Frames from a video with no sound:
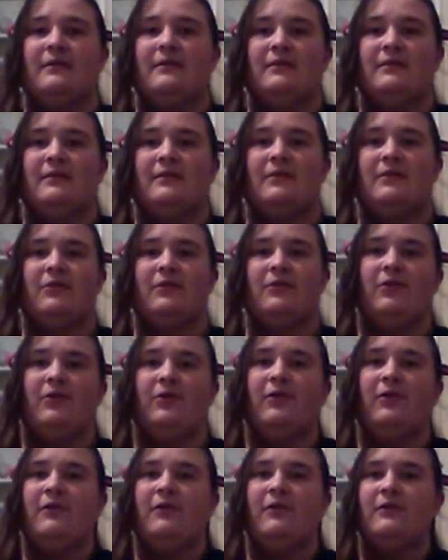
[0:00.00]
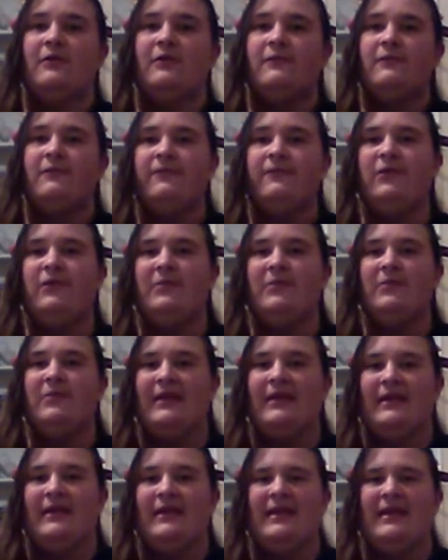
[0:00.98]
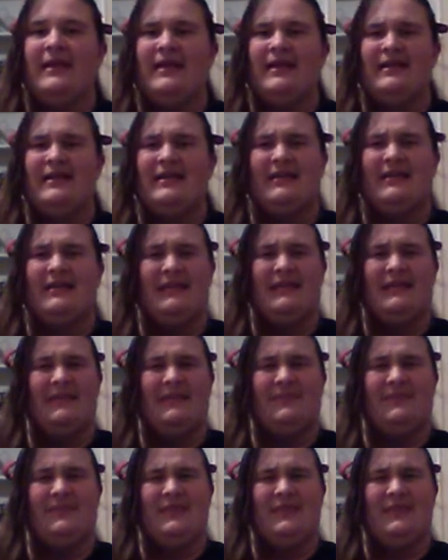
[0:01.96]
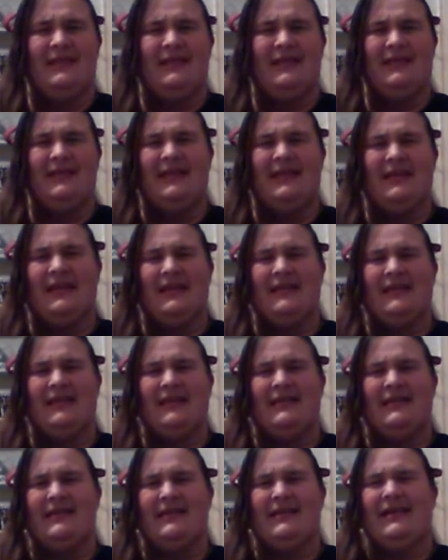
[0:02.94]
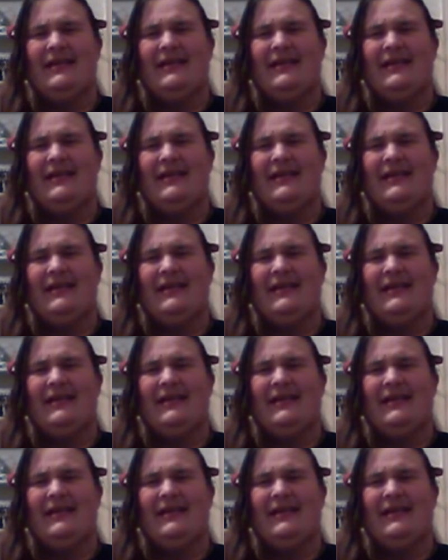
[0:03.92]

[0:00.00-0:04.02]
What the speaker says: girl, Fumi, and again,